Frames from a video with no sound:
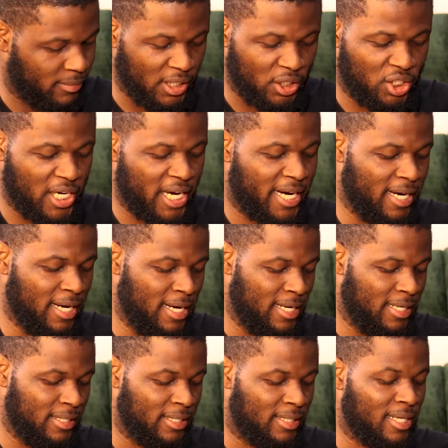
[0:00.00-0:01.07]
They check,
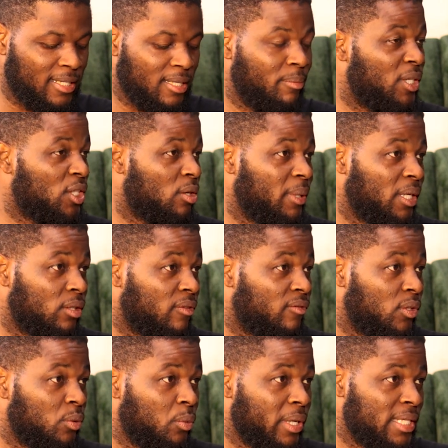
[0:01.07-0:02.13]
they take the measurement
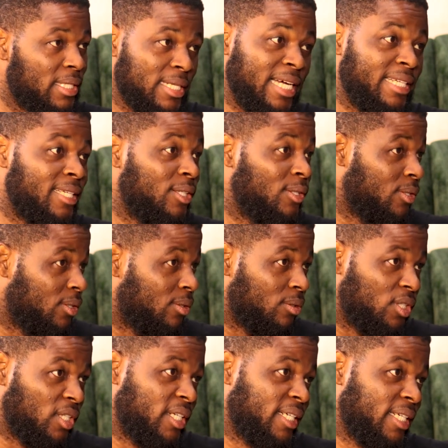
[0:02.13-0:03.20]
of the waste, and they use it to
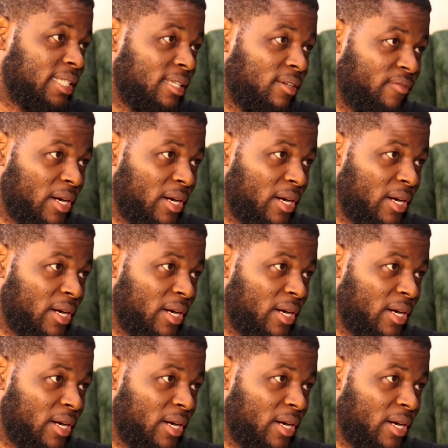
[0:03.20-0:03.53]
generate a